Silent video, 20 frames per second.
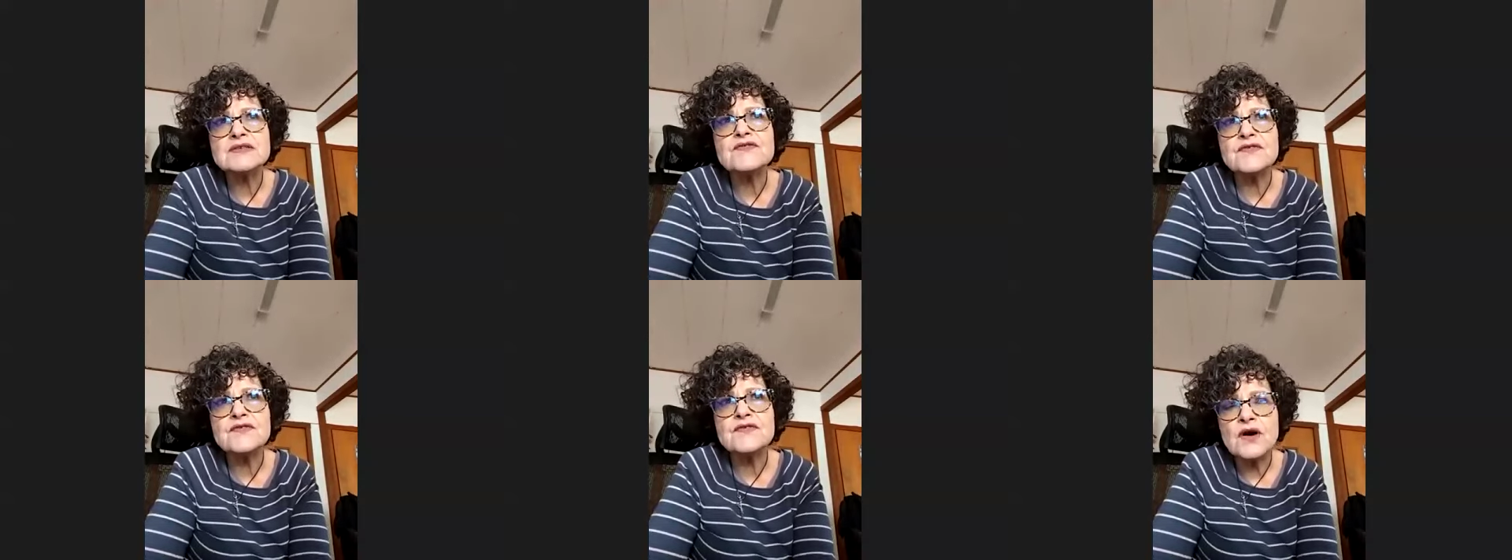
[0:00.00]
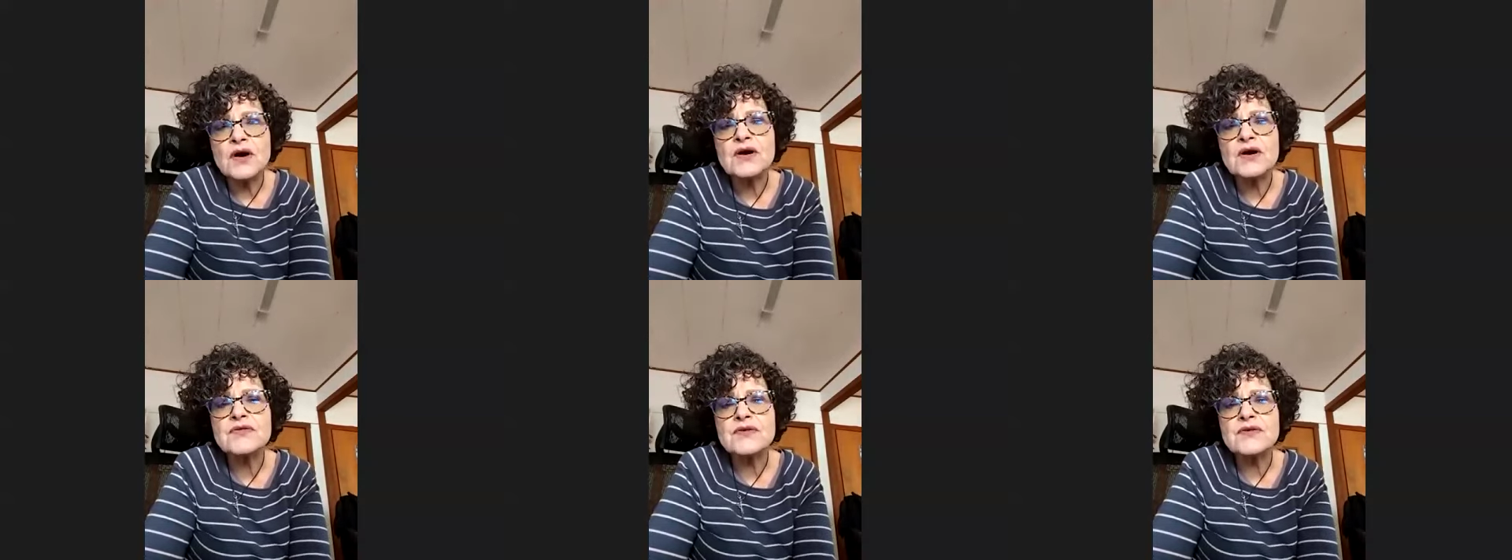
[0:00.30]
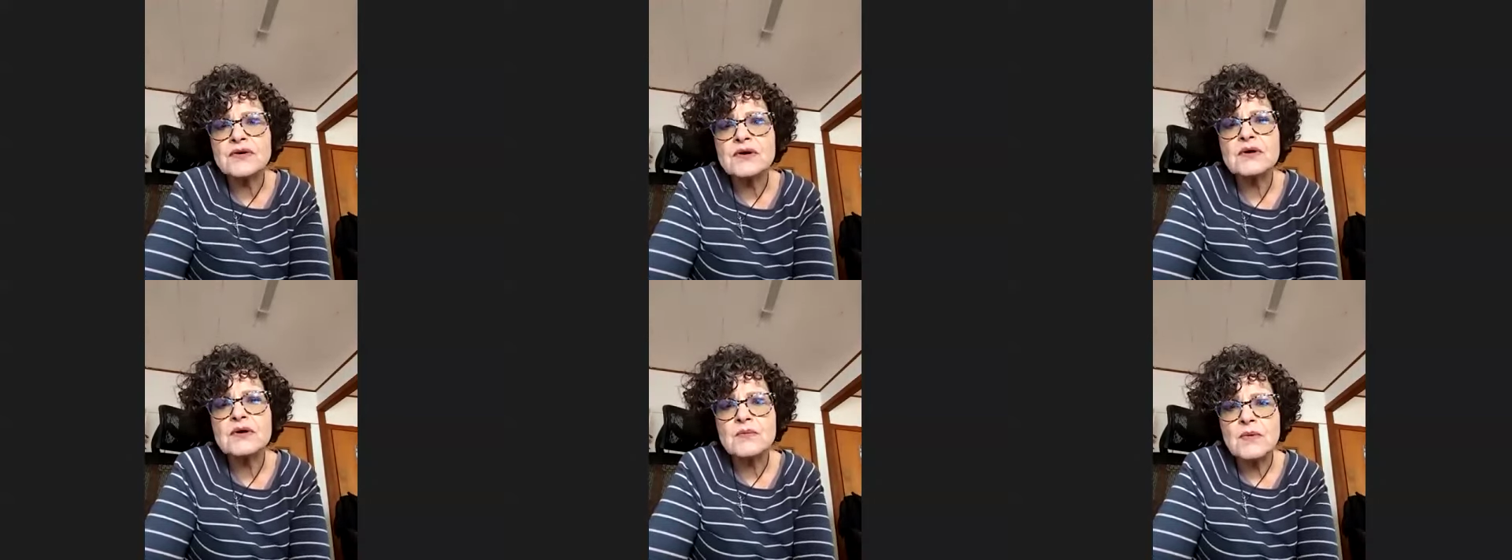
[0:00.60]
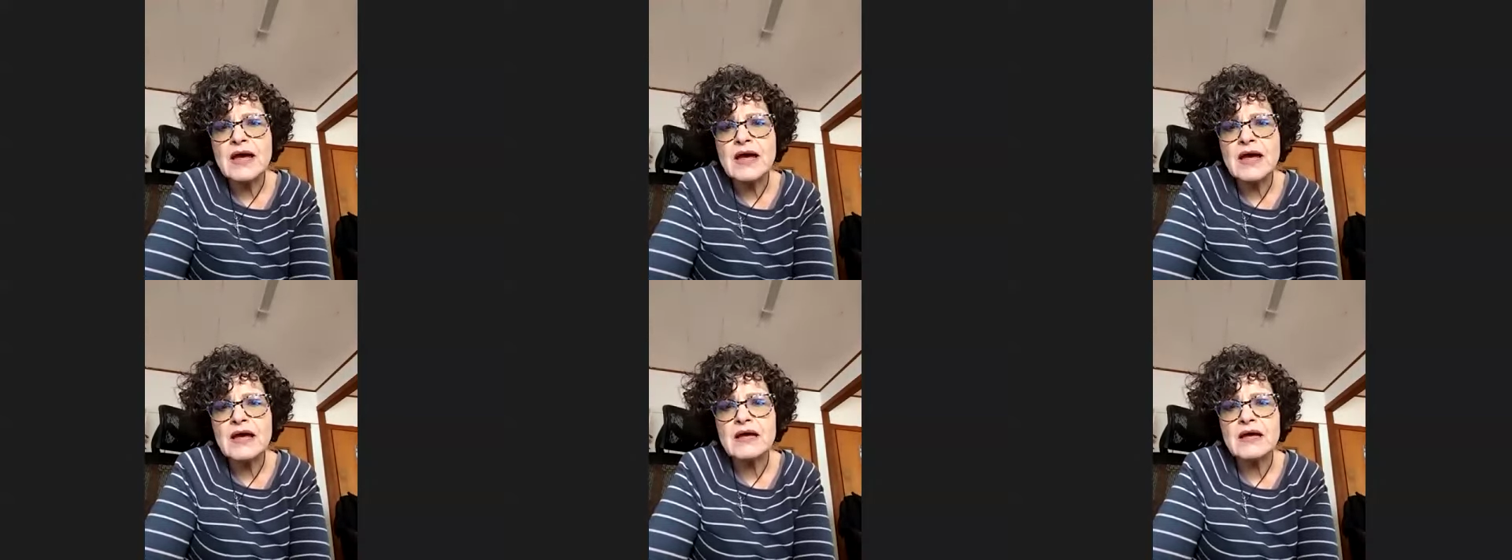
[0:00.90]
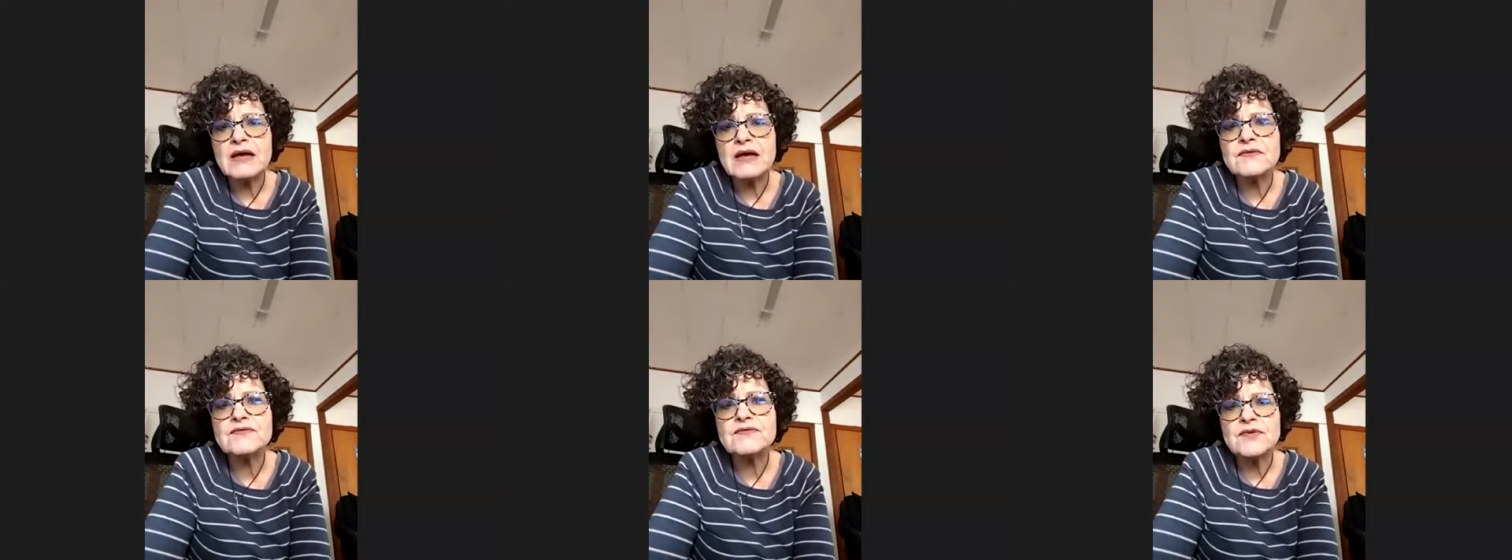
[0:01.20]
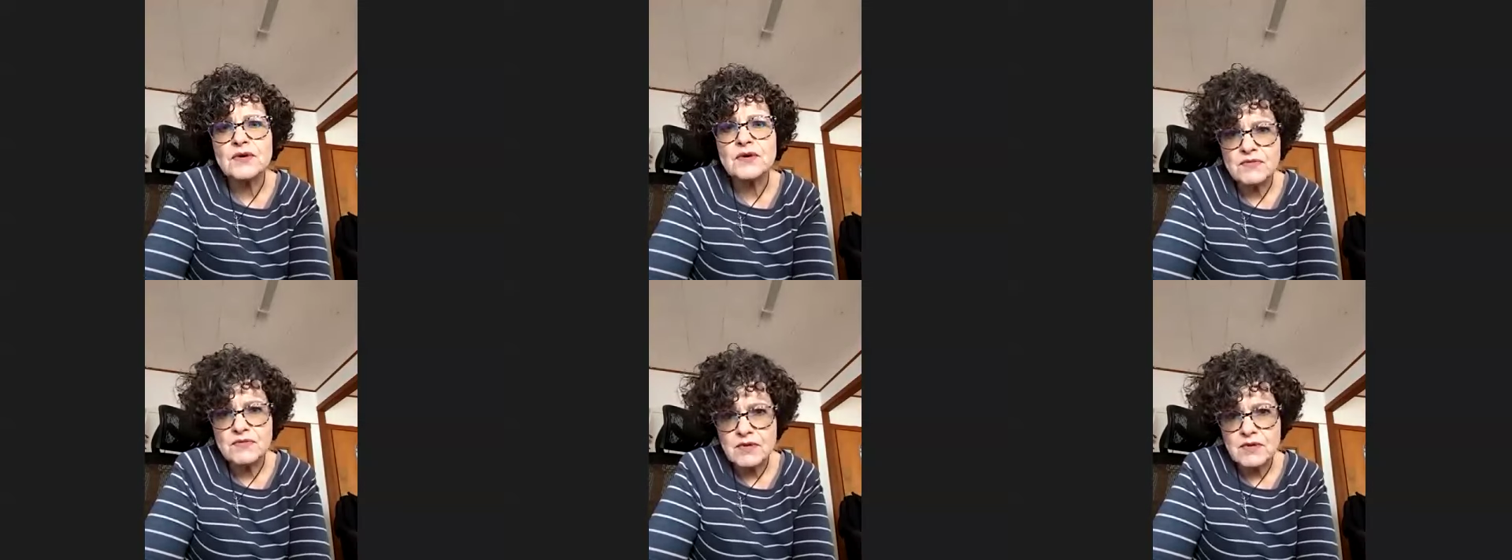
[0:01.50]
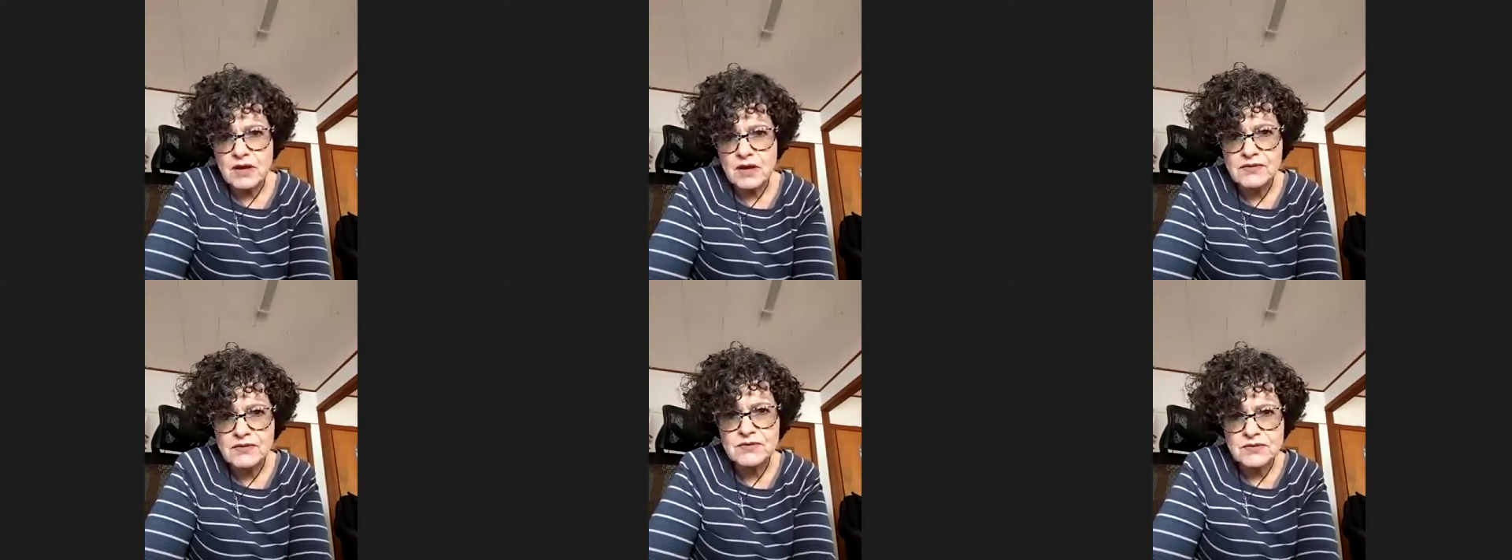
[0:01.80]
farther away from
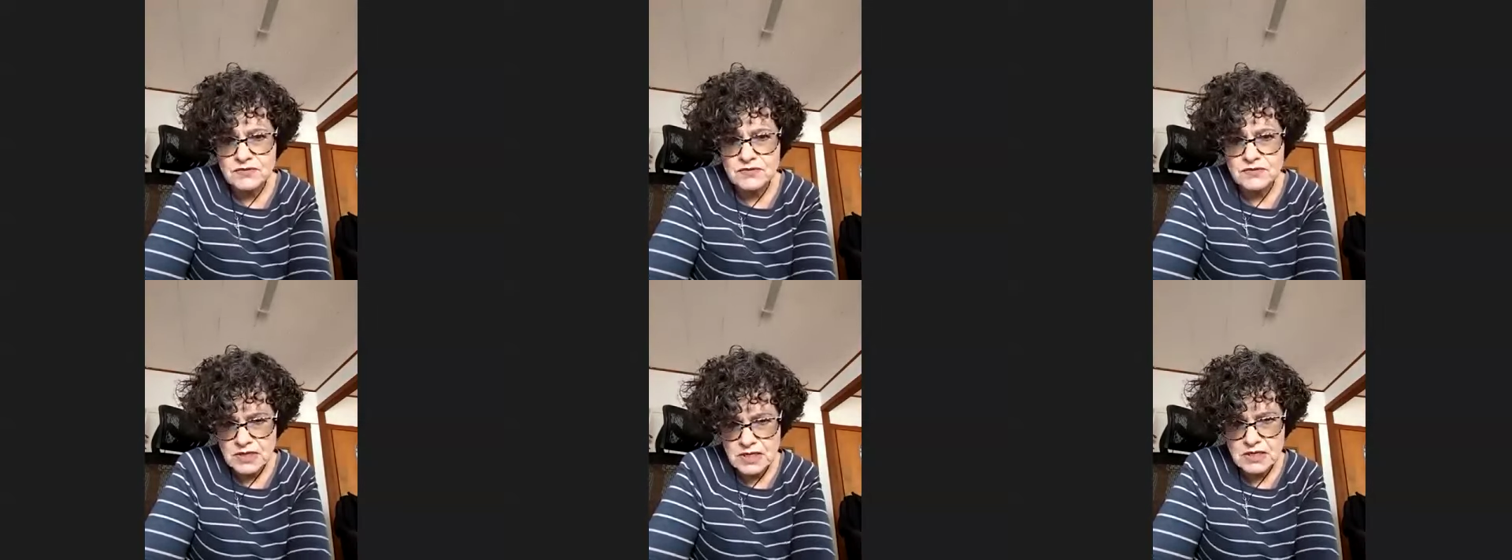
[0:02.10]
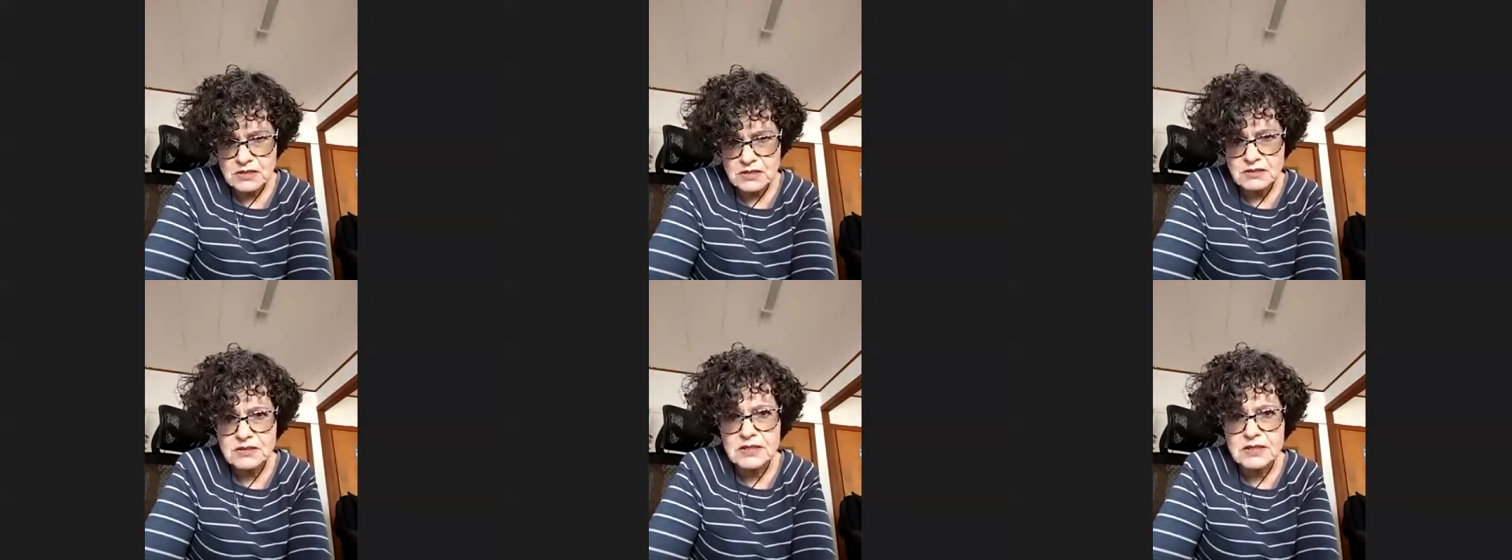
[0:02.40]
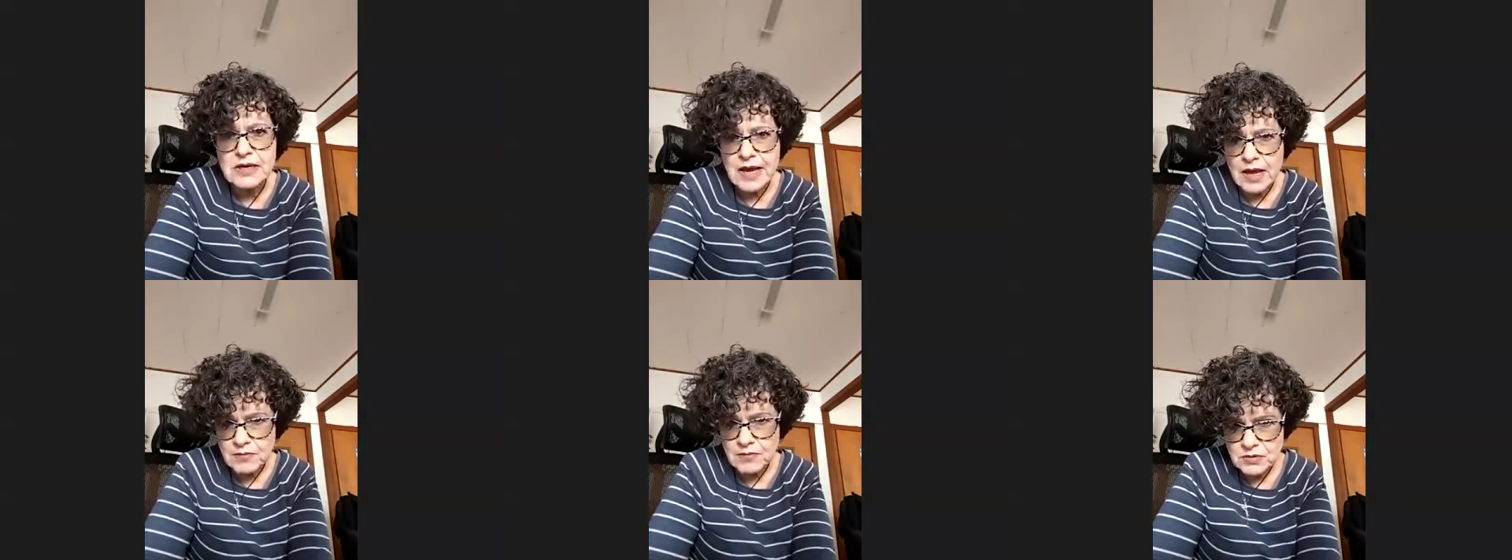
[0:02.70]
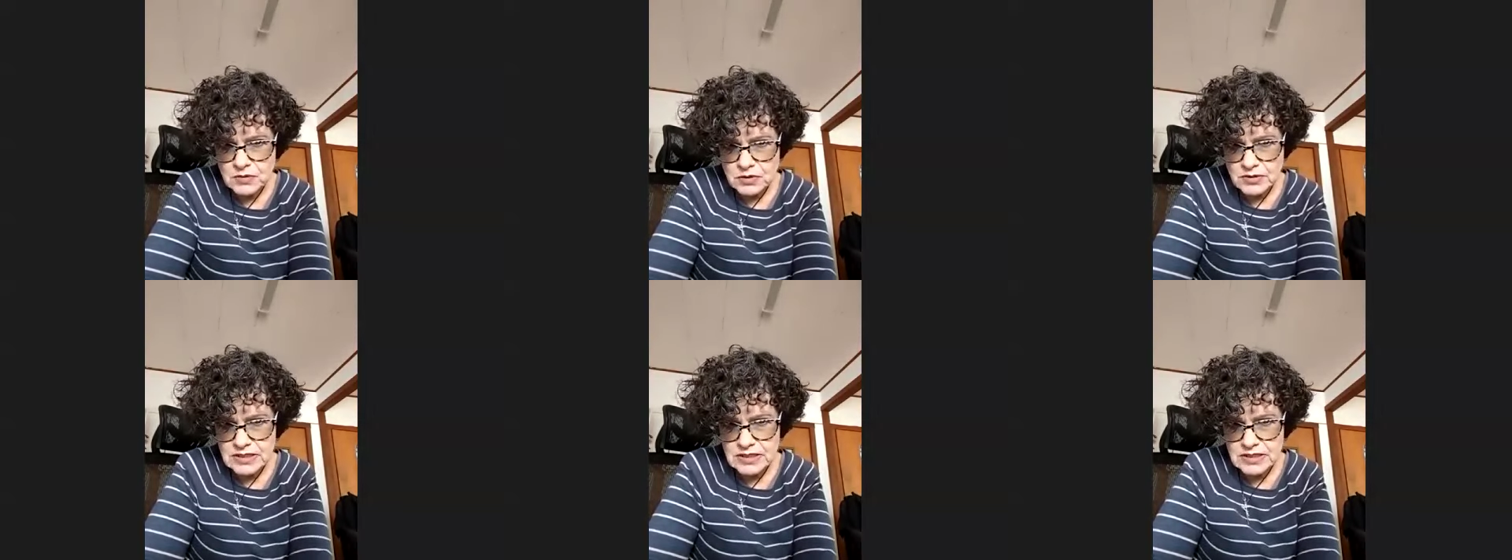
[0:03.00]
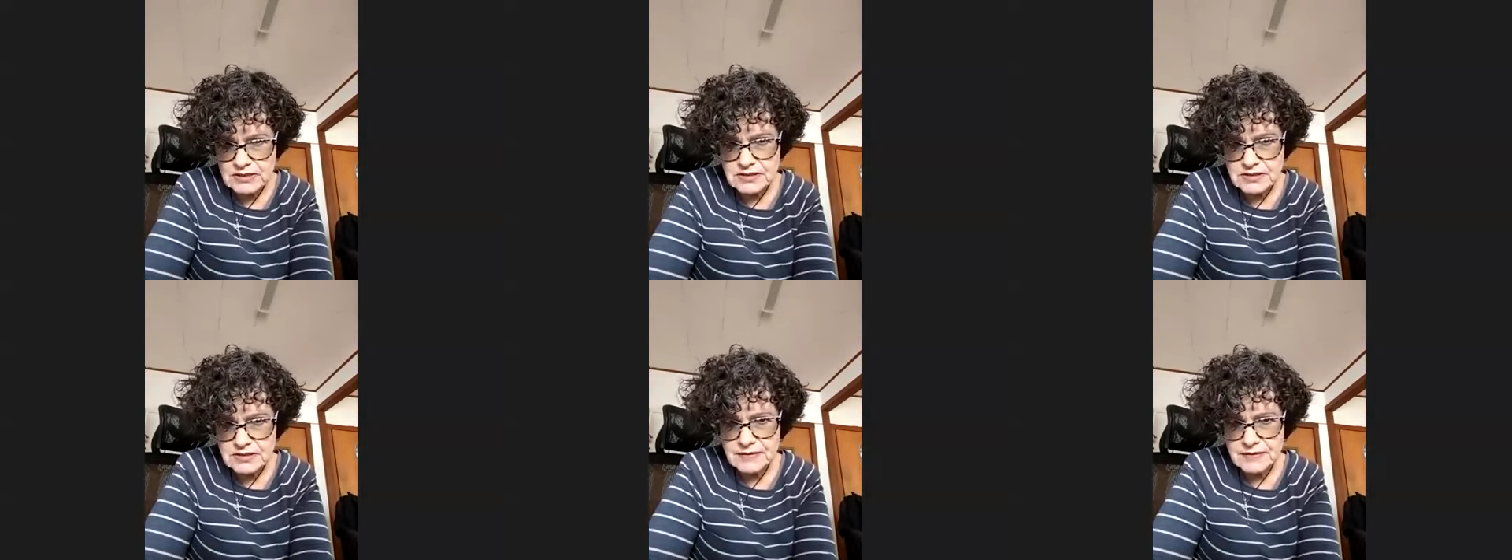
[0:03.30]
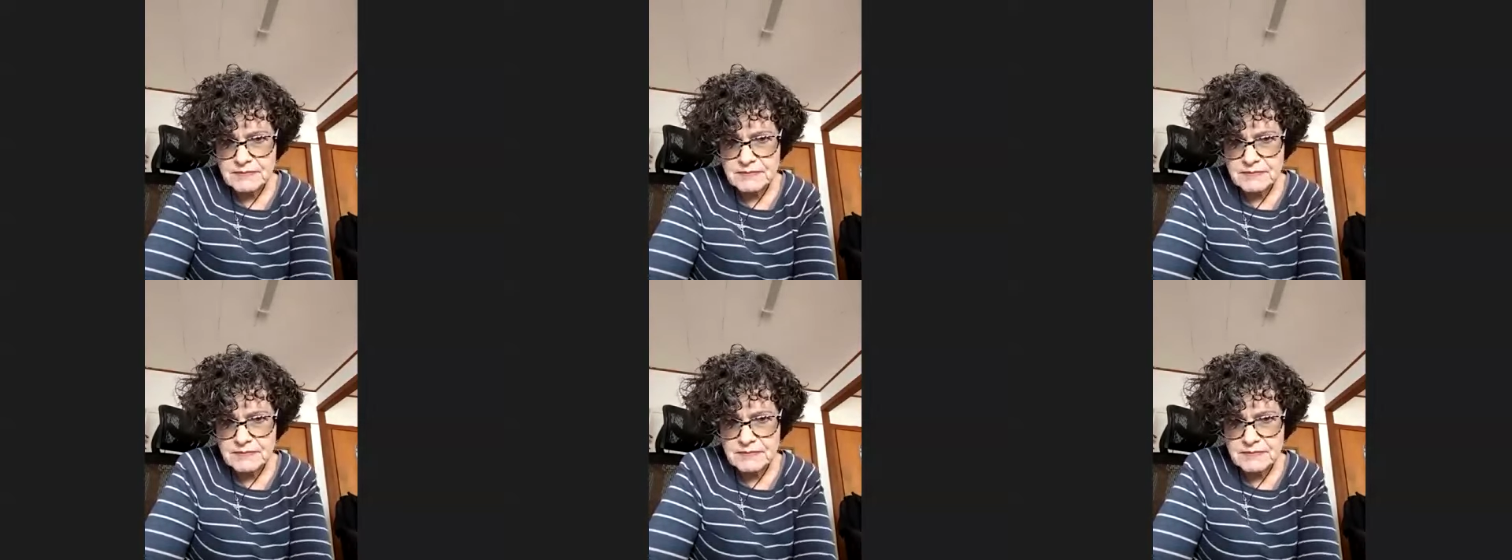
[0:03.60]
other things than Heppner is.